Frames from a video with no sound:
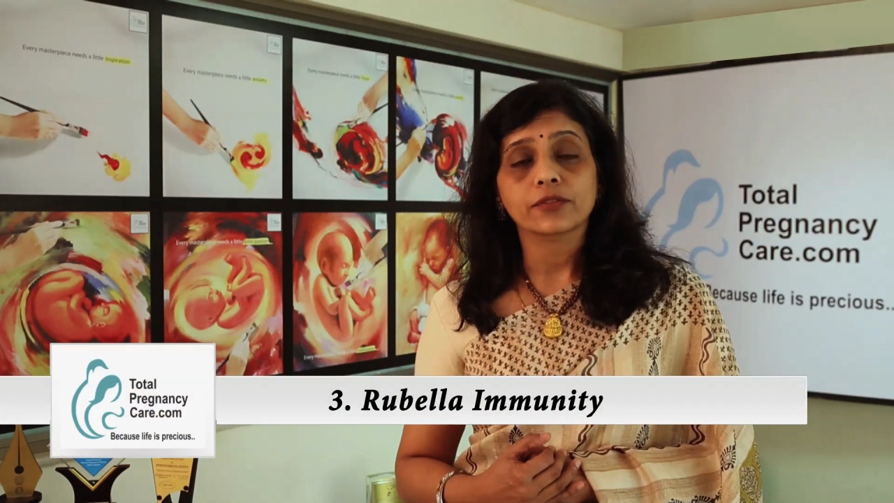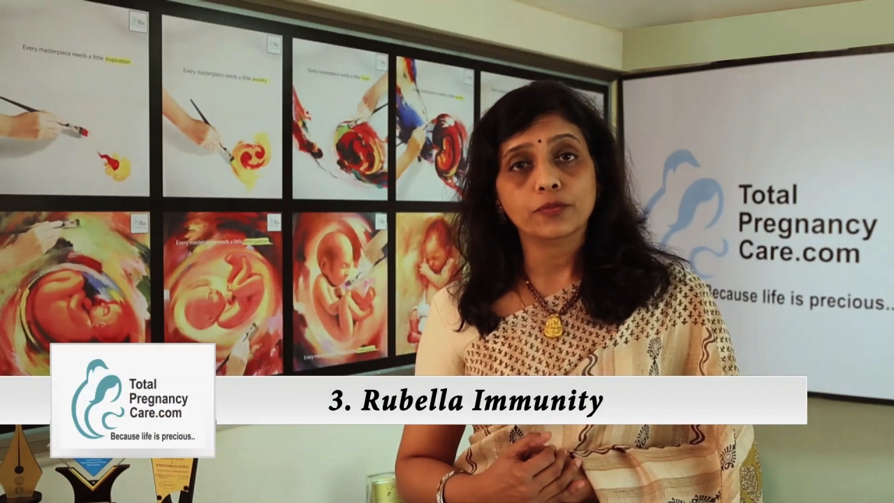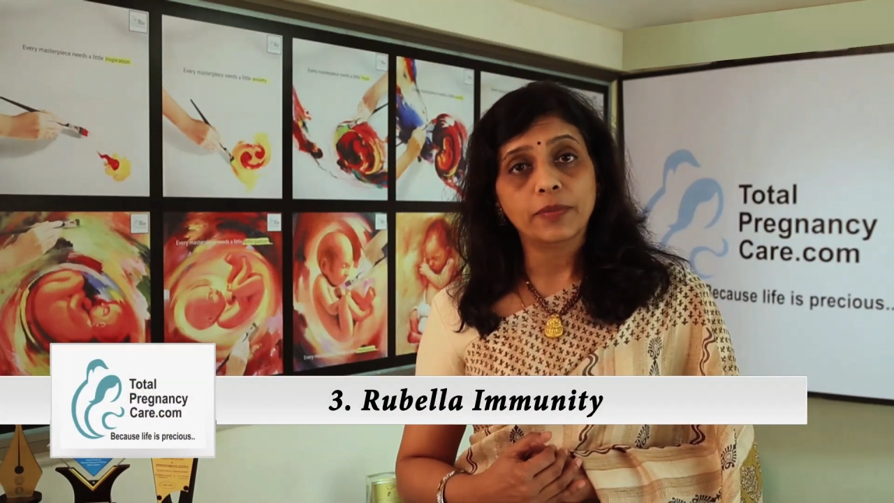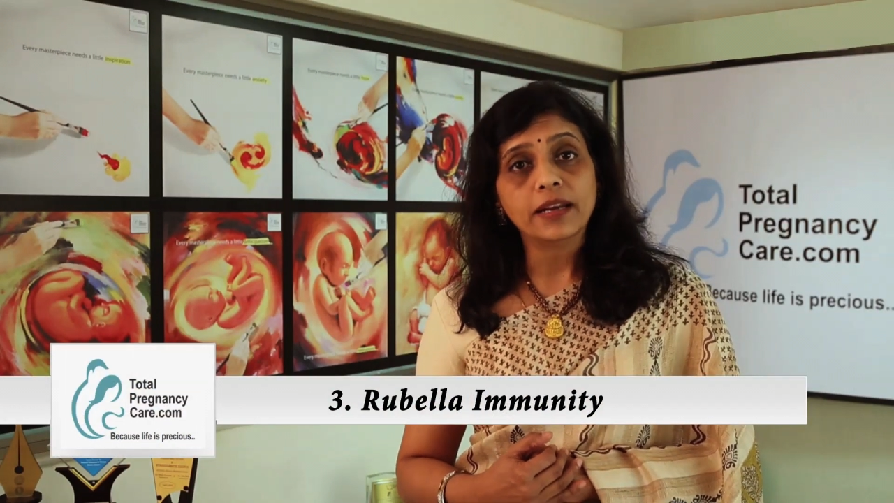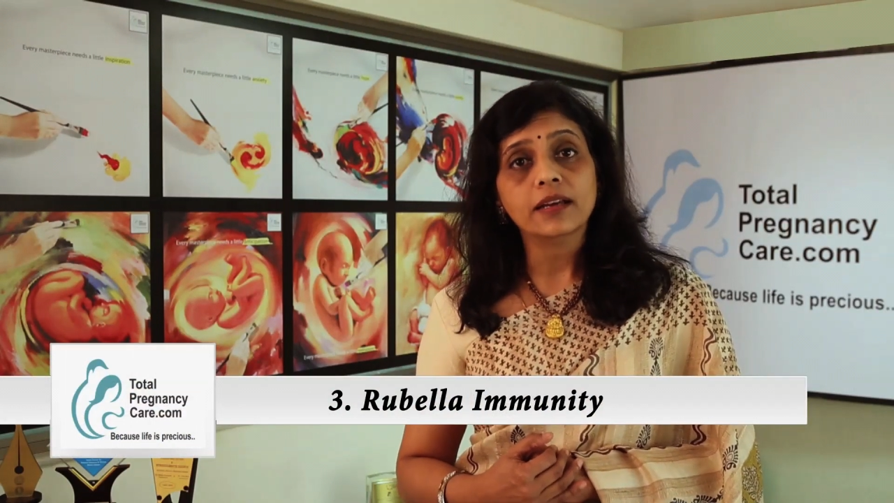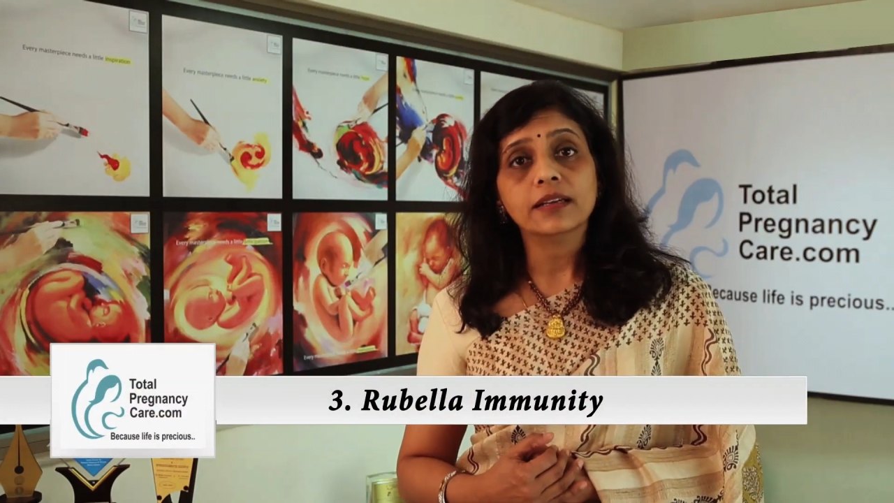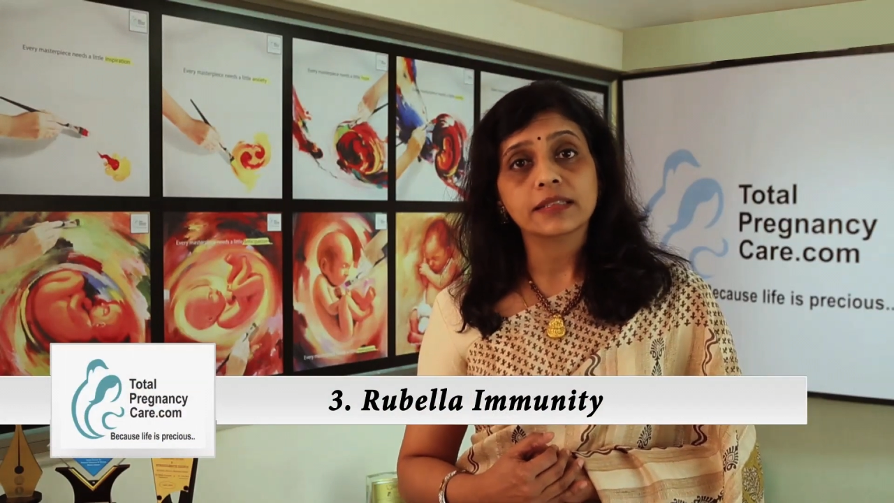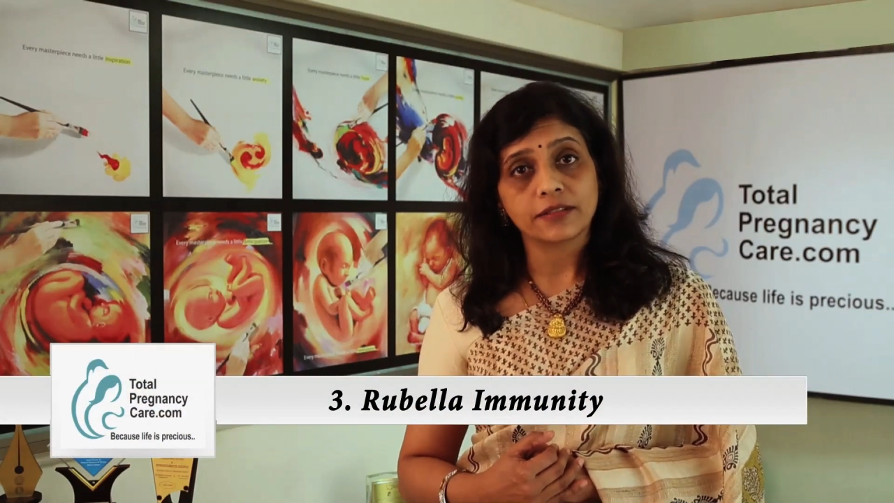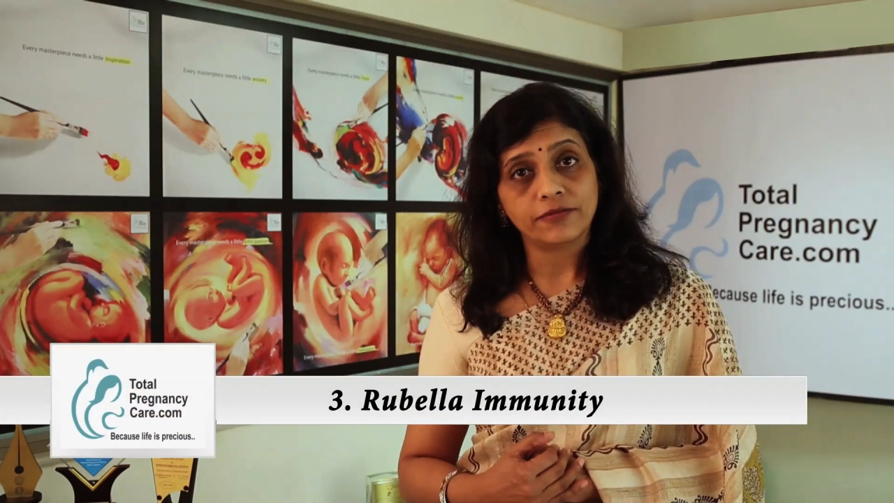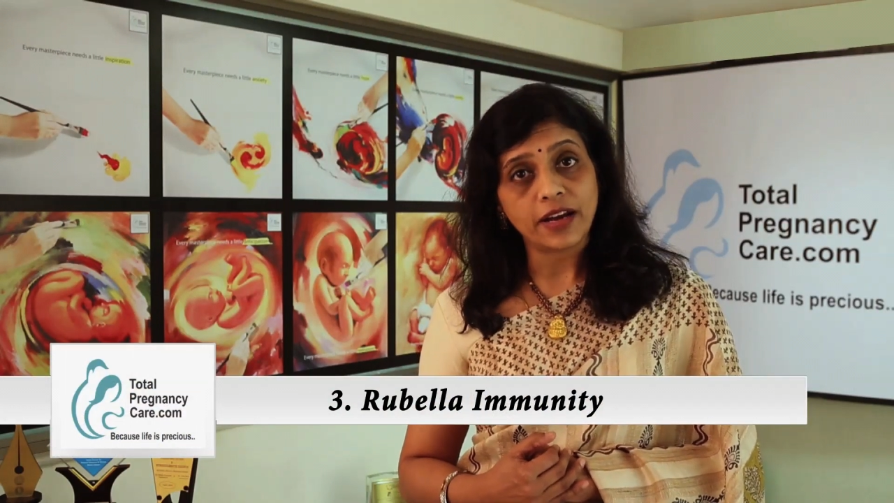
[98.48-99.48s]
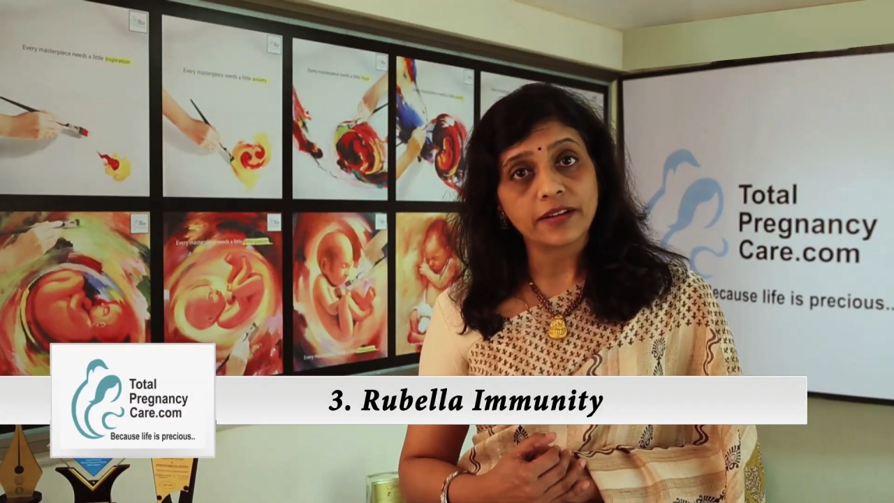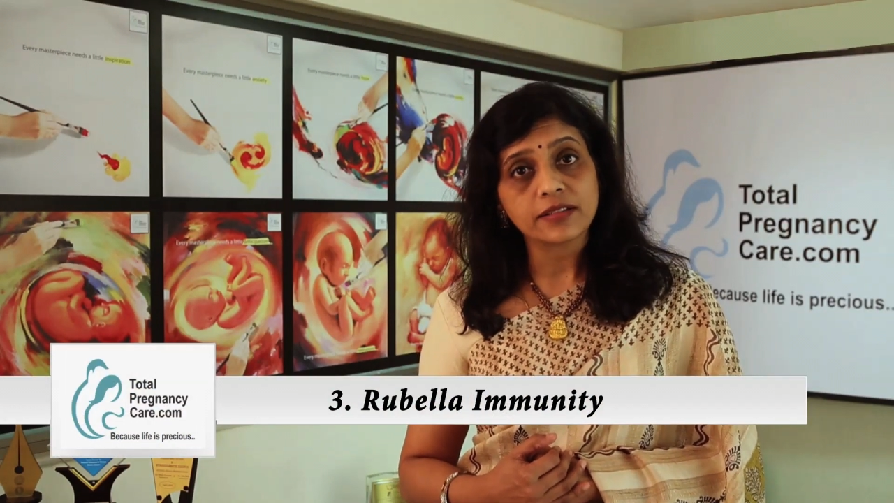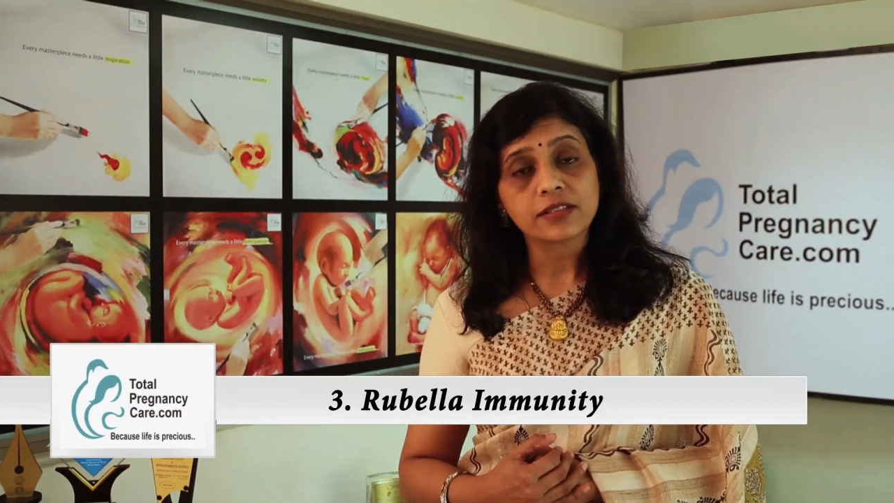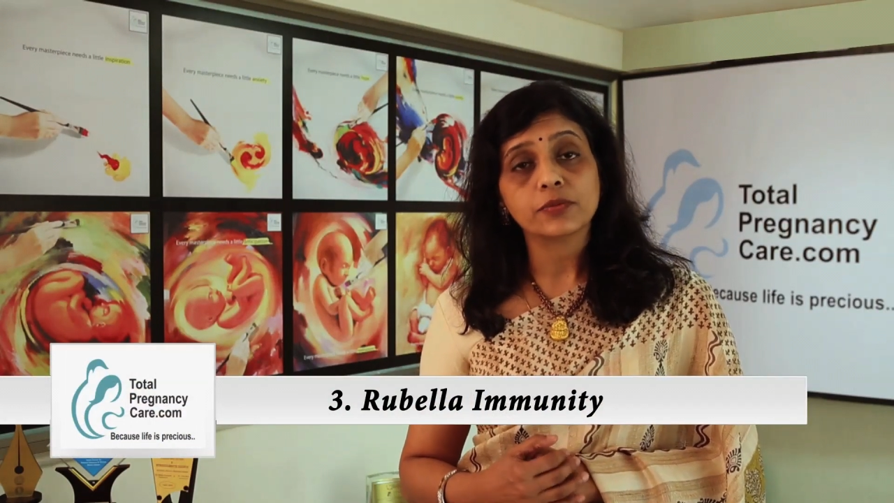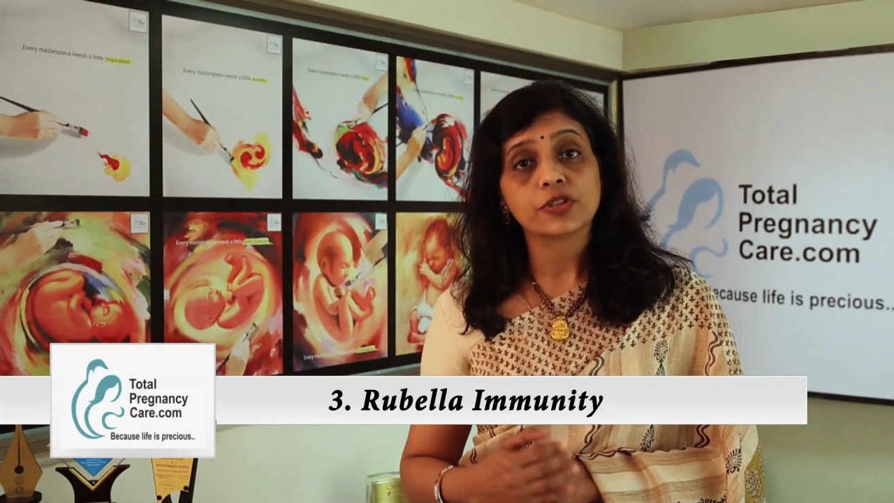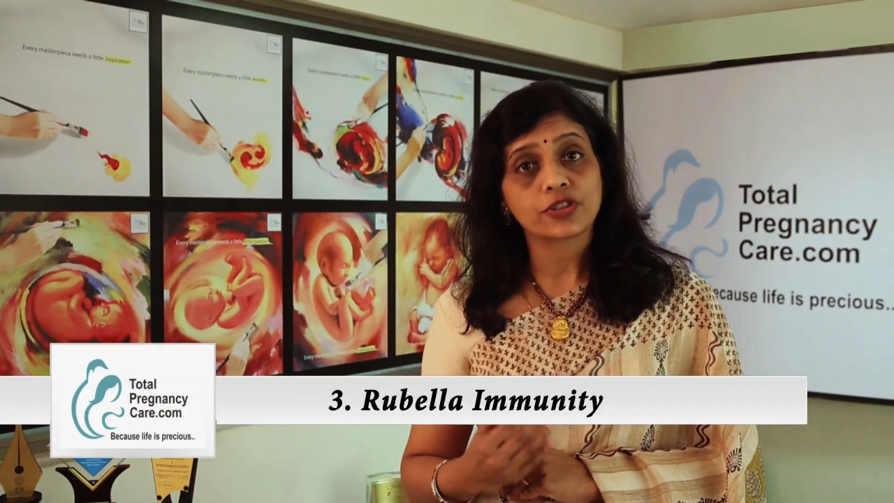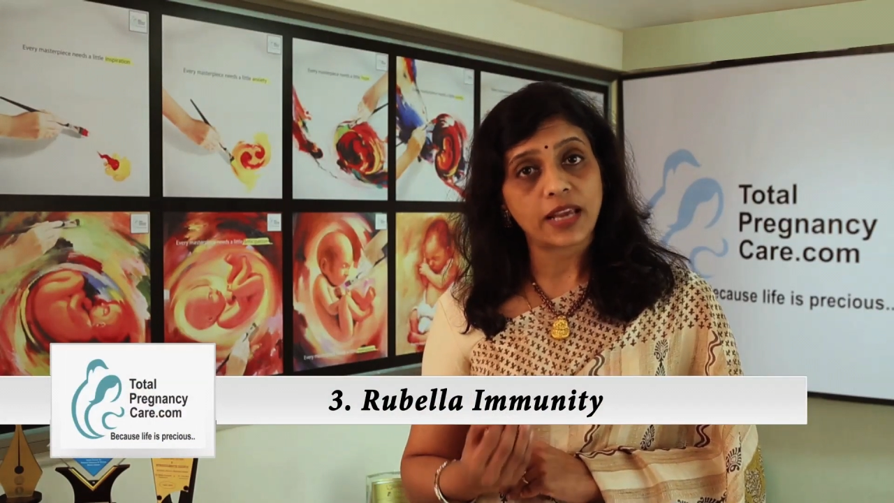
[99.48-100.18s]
rubella is a virus which